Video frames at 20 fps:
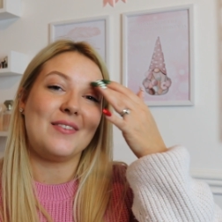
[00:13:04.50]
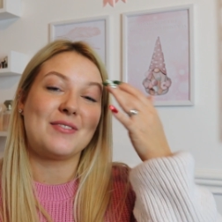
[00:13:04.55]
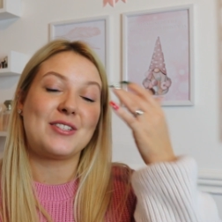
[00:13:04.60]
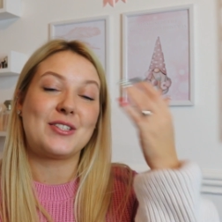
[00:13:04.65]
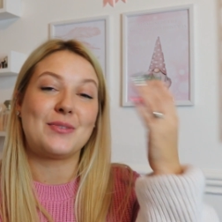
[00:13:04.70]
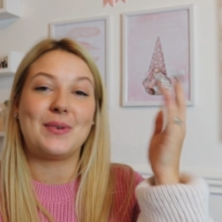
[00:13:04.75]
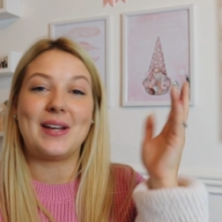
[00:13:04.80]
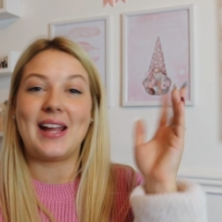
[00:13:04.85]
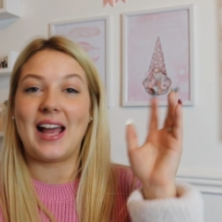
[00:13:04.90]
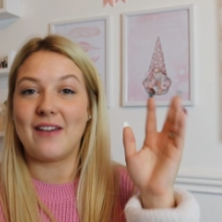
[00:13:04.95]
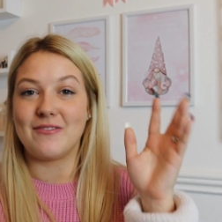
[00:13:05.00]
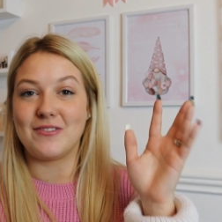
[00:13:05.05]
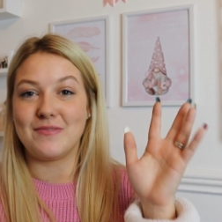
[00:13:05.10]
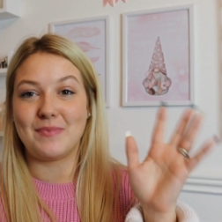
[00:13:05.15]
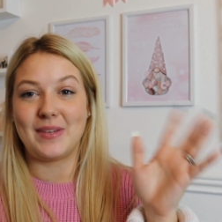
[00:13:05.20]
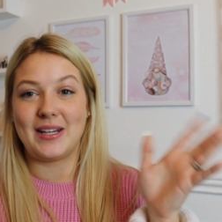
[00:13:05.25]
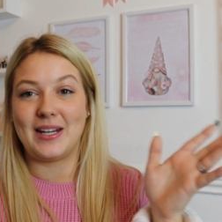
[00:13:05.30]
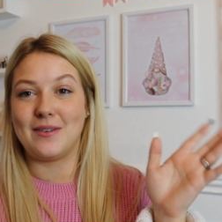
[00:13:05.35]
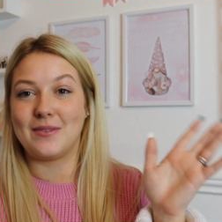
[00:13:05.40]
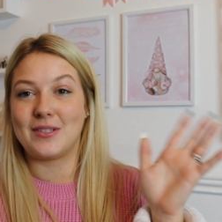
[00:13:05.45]
so we haven't
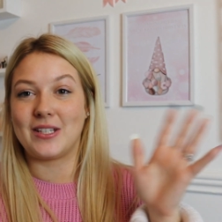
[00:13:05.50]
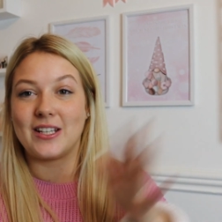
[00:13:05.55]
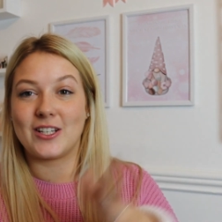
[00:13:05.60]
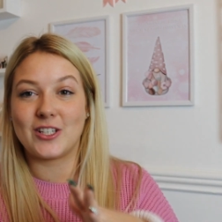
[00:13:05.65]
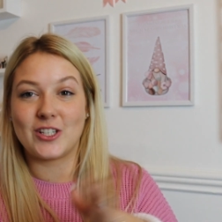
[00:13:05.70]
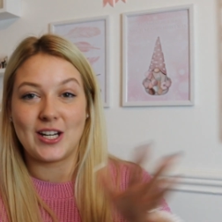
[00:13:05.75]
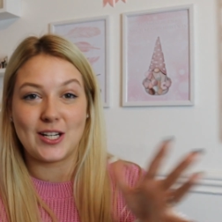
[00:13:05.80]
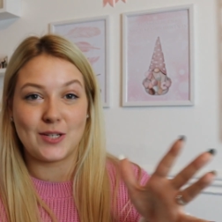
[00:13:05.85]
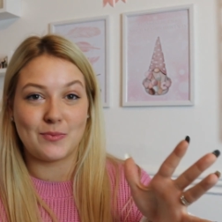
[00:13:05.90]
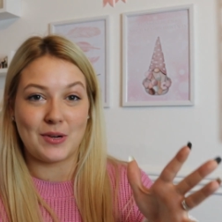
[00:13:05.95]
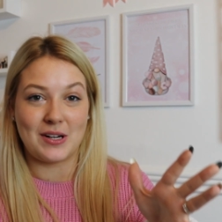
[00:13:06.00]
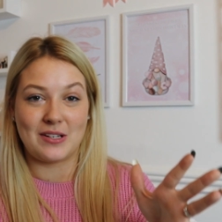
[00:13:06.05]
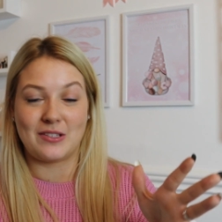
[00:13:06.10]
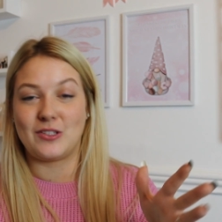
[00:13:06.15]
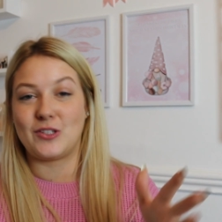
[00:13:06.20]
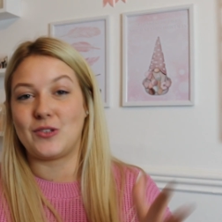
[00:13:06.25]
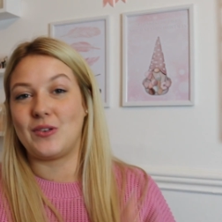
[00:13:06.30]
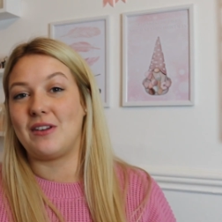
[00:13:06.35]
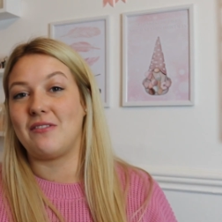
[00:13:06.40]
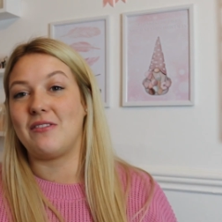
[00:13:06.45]
been able to exchange
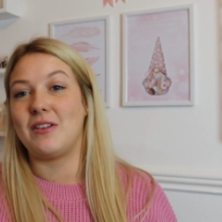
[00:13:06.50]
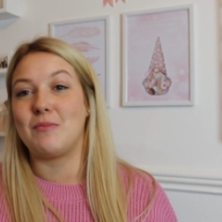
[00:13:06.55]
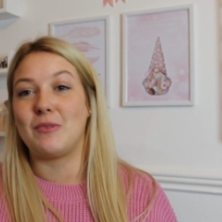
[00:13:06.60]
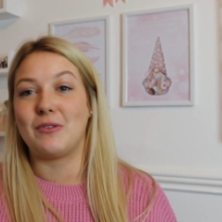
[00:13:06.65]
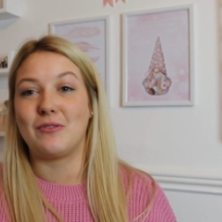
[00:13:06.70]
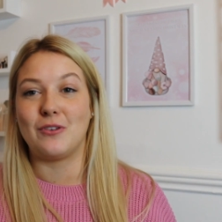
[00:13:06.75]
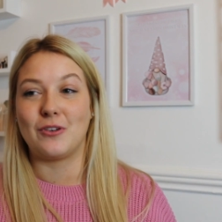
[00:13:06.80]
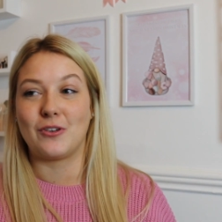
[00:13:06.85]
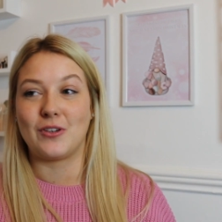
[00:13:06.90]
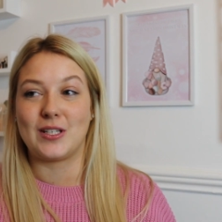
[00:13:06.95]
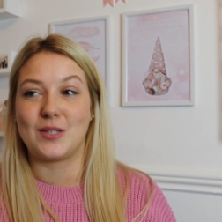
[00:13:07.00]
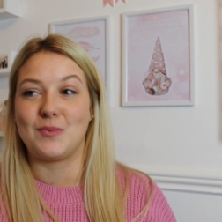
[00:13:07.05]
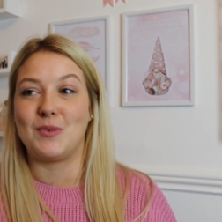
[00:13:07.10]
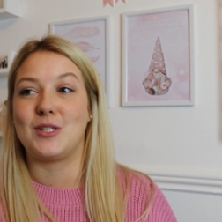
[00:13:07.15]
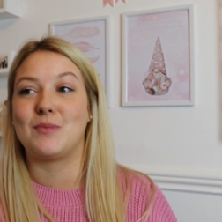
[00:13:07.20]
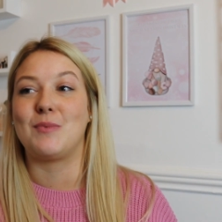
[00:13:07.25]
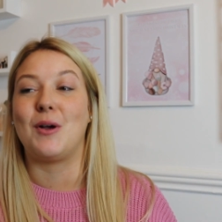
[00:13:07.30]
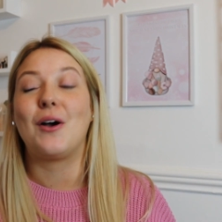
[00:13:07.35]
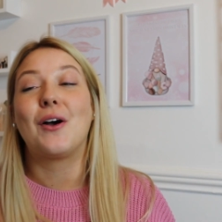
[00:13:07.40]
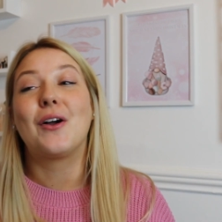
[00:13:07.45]
presents or anything before
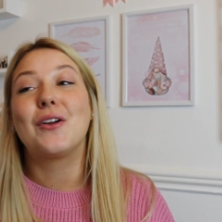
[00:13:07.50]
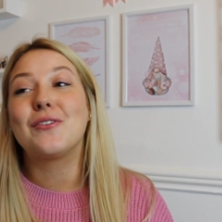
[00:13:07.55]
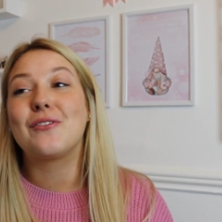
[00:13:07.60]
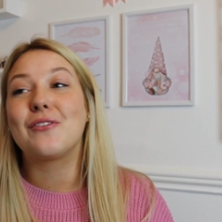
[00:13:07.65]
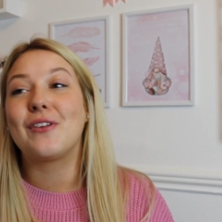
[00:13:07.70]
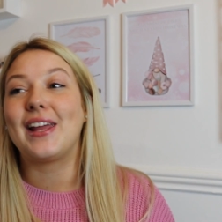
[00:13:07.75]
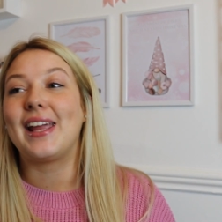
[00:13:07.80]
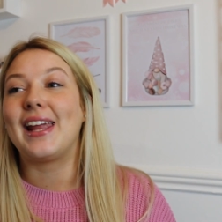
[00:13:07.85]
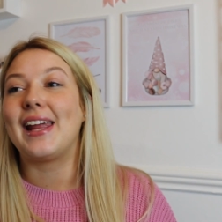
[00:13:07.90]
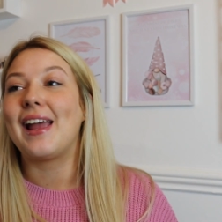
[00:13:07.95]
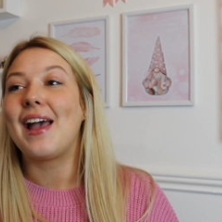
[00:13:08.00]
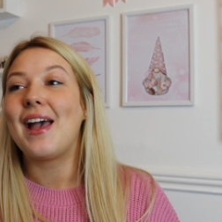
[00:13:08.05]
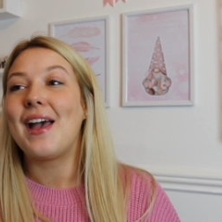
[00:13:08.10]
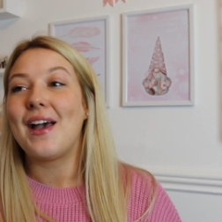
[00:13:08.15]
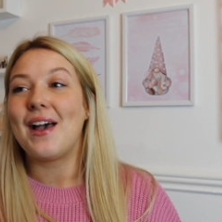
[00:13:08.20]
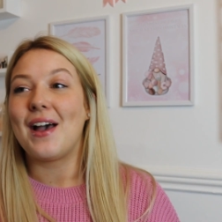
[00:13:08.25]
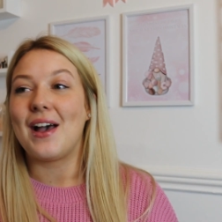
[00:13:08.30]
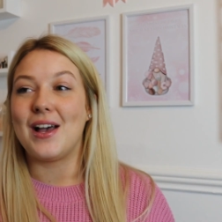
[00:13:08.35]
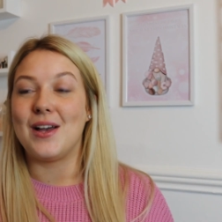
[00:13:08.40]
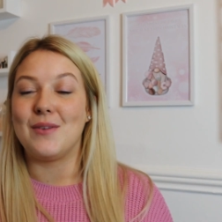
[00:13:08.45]
Christmas, but hopefully
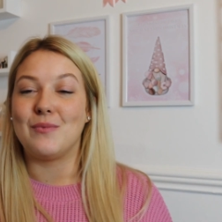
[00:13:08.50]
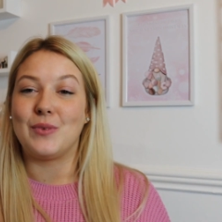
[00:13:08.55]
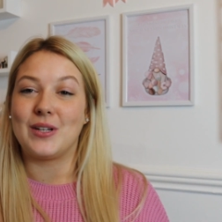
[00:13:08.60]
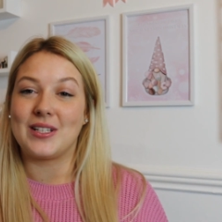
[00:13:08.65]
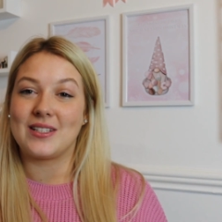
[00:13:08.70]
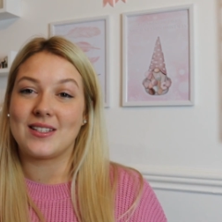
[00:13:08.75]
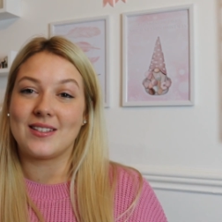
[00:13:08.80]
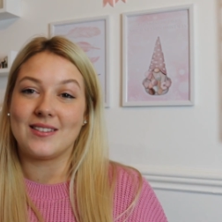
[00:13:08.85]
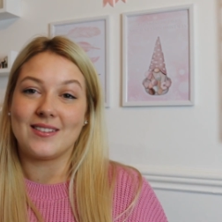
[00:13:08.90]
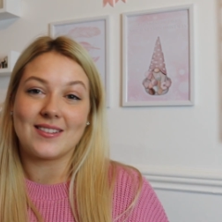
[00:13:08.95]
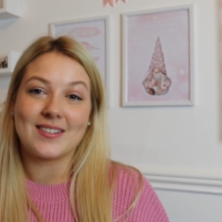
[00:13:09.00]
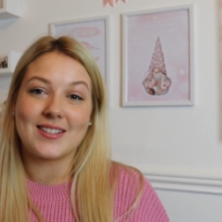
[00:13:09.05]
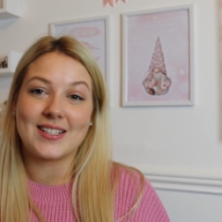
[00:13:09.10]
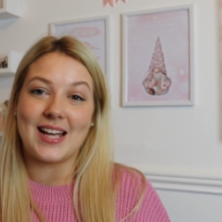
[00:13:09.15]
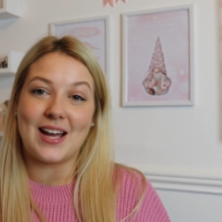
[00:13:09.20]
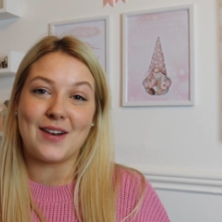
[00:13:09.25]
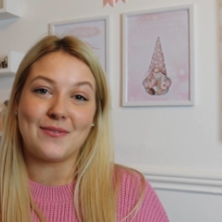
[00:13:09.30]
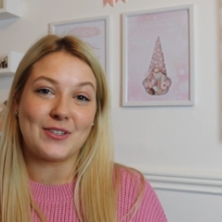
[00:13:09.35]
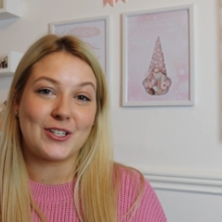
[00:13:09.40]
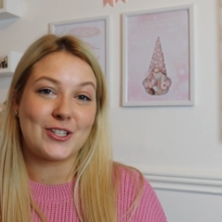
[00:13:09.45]
once
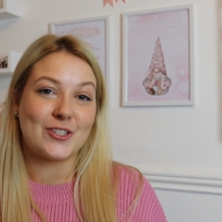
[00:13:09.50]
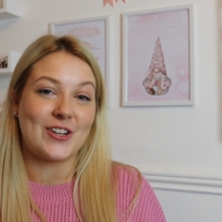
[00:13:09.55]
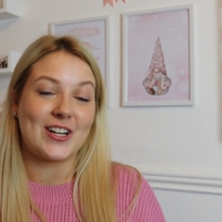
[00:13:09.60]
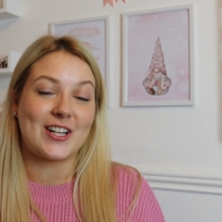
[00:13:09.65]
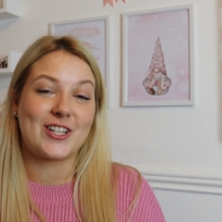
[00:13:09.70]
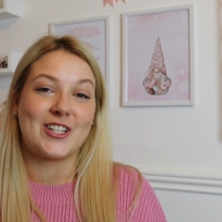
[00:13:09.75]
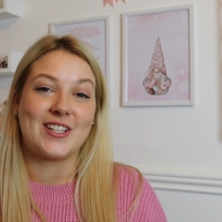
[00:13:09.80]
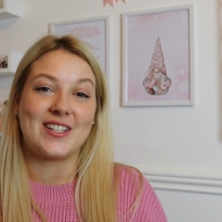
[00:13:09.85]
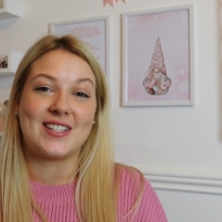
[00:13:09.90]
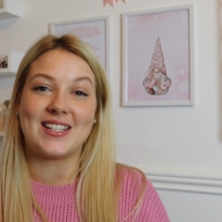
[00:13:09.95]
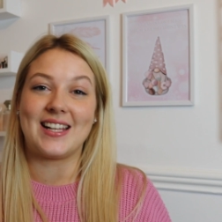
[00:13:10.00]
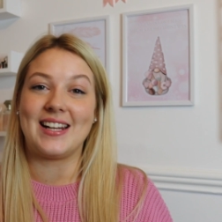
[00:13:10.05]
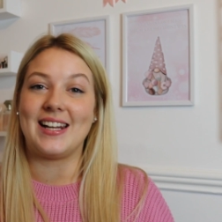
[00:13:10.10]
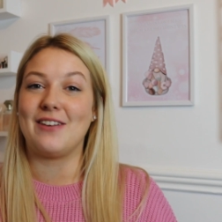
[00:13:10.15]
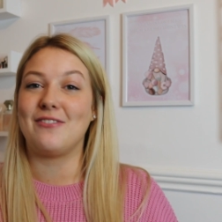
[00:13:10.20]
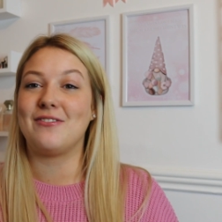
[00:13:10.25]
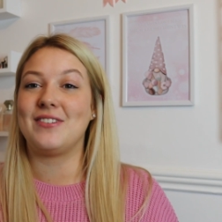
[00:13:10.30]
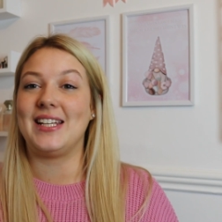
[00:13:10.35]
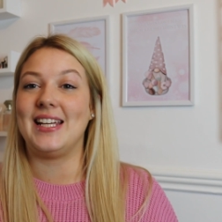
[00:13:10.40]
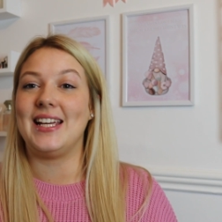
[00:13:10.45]
lockdown restrictions are
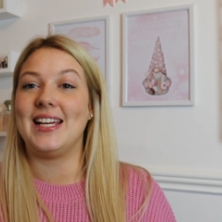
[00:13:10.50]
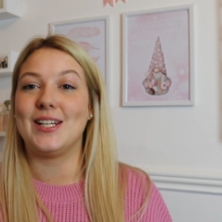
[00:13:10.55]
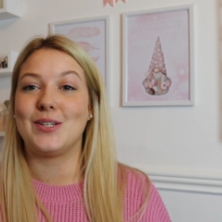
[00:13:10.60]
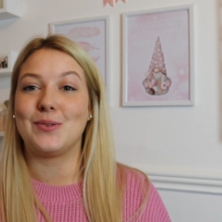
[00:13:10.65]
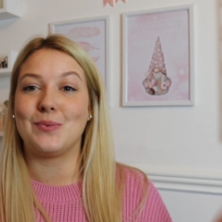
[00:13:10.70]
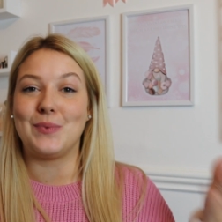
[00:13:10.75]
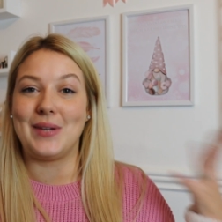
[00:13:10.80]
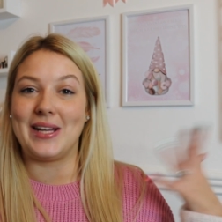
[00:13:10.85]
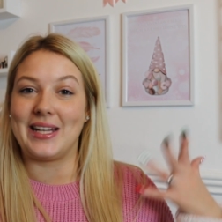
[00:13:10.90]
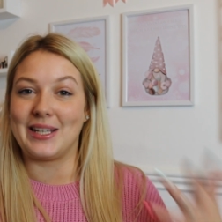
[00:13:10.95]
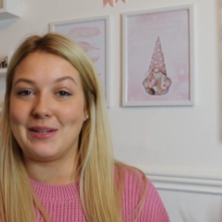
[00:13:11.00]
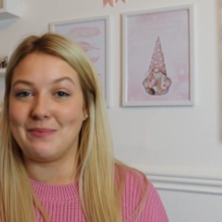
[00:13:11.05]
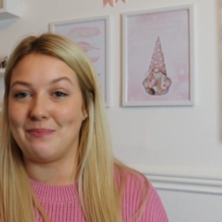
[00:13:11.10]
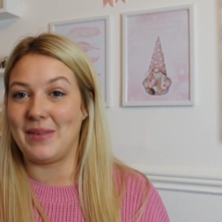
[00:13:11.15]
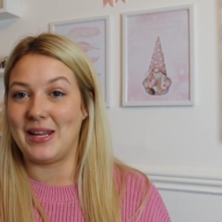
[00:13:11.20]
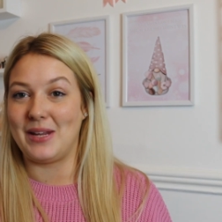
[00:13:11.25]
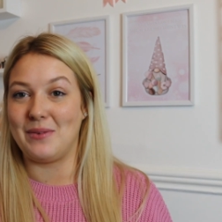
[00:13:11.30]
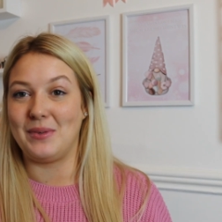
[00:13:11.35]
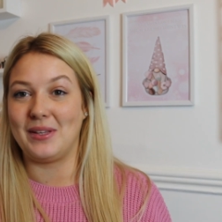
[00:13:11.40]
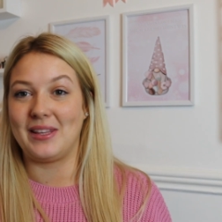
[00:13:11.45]
lifted, we can
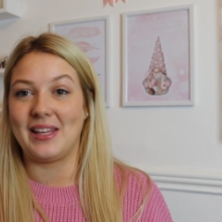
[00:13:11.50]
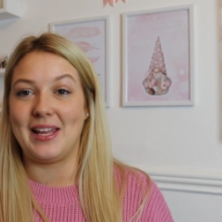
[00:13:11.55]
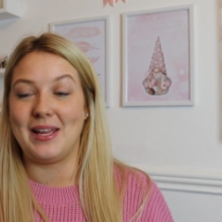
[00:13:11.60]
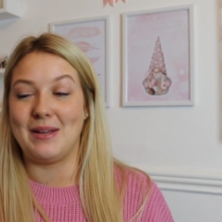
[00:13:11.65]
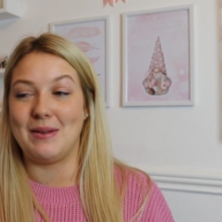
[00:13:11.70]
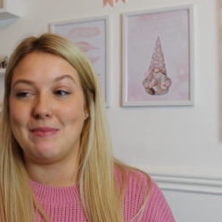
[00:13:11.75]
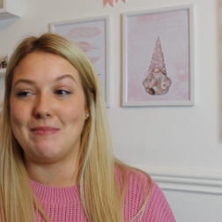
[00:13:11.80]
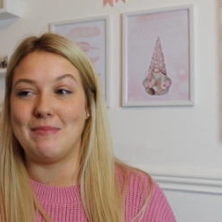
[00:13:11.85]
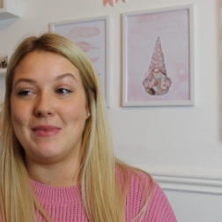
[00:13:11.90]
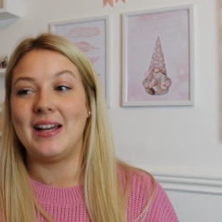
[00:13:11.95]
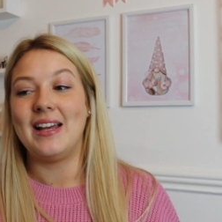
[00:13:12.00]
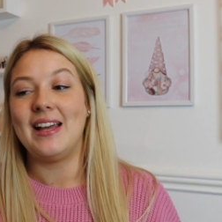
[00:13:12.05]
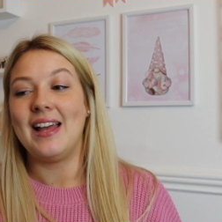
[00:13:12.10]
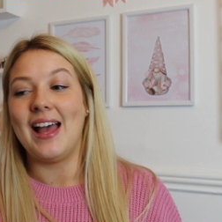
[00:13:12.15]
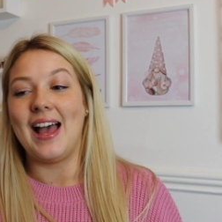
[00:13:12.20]
meet with him